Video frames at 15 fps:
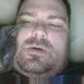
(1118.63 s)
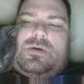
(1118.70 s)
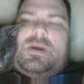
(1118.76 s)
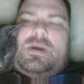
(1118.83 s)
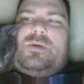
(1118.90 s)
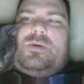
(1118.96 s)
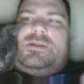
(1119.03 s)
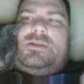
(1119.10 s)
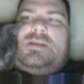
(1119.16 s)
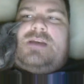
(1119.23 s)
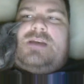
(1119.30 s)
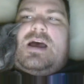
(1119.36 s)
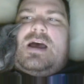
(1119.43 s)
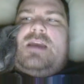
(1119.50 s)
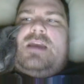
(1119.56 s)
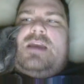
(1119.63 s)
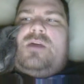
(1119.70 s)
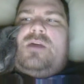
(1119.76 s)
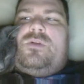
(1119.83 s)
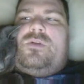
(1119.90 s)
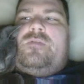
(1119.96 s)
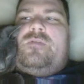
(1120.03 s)
It always says hide
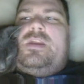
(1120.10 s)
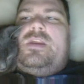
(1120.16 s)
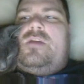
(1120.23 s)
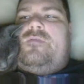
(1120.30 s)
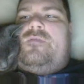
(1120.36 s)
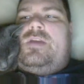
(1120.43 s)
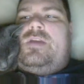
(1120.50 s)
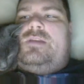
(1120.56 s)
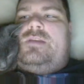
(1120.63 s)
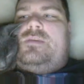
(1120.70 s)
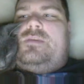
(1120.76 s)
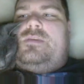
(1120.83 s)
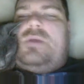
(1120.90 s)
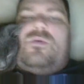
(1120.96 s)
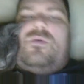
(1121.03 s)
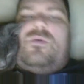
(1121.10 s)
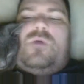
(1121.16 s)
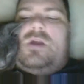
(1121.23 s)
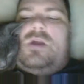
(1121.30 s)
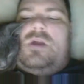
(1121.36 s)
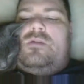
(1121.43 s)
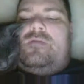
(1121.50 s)
other video feeds. I'm like, what
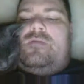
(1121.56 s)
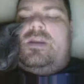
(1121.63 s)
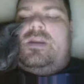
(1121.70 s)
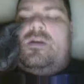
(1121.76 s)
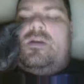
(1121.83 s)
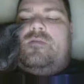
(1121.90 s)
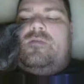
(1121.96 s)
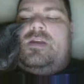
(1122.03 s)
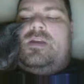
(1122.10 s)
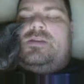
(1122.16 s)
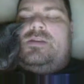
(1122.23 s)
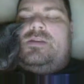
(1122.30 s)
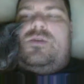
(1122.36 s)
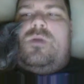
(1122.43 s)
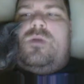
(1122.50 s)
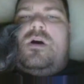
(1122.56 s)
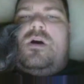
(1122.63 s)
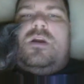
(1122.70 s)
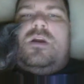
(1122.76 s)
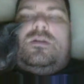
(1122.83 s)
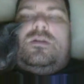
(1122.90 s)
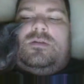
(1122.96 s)
other video feed is going on
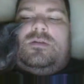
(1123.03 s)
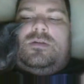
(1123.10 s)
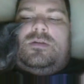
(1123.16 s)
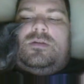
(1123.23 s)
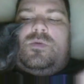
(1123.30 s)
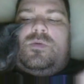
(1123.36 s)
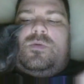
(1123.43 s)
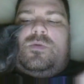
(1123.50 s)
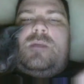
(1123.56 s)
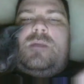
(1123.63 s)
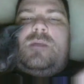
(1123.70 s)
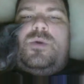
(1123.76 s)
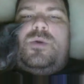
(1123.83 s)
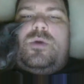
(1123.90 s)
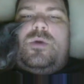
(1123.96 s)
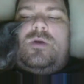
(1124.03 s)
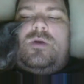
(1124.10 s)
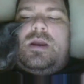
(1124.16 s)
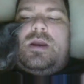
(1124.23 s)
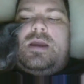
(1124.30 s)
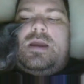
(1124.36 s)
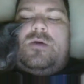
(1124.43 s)
other than the one that I'm doing right
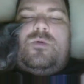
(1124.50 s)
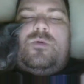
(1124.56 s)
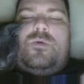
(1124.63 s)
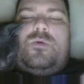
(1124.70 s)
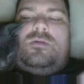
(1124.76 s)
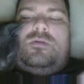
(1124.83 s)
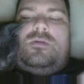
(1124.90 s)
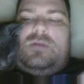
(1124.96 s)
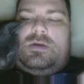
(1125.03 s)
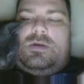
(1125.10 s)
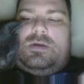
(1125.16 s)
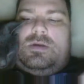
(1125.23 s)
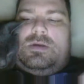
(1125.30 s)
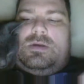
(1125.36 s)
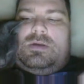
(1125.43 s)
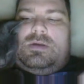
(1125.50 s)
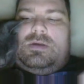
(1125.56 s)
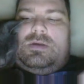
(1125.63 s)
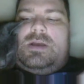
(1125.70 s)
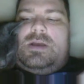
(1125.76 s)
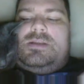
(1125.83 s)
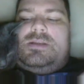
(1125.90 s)
now?
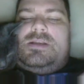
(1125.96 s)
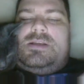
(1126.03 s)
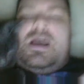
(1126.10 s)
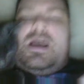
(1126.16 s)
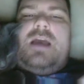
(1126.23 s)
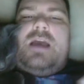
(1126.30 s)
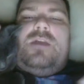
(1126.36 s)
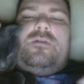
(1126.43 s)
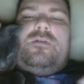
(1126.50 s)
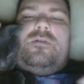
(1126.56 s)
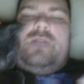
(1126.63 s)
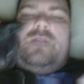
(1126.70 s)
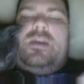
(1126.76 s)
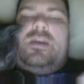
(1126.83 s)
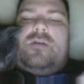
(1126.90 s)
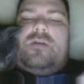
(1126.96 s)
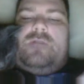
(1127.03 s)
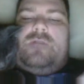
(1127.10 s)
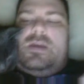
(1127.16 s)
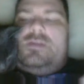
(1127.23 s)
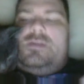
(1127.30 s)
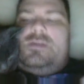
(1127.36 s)
Like it says hide other video
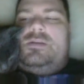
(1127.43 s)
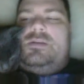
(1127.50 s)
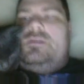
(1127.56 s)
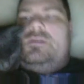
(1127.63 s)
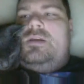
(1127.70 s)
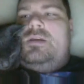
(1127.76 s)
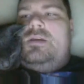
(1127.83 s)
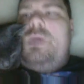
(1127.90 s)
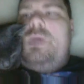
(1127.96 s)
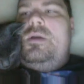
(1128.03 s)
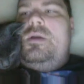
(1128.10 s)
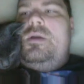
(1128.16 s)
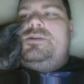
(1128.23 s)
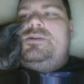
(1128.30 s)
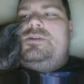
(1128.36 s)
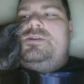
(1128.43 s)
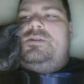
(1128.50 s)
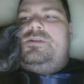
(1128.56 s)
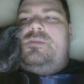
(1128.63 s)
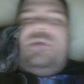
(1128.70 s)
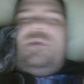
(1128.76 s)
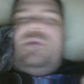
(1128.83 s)
feeds. Maybe I
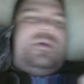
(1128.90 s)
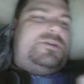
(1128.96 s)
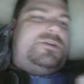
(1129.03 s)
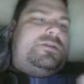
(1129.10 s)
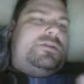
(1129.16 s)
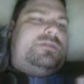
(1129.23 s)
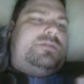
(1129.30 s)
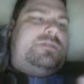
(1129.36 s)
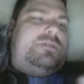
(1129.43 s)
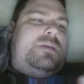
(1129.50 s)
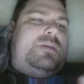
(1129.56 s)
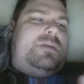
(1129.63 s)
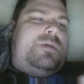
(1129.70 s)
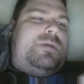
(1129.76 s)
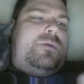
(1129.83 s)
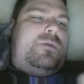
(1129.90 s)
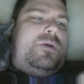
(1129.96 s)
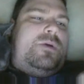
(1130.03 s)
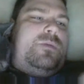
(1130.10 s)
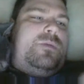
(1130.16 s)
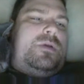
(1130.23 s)
should keep that one open.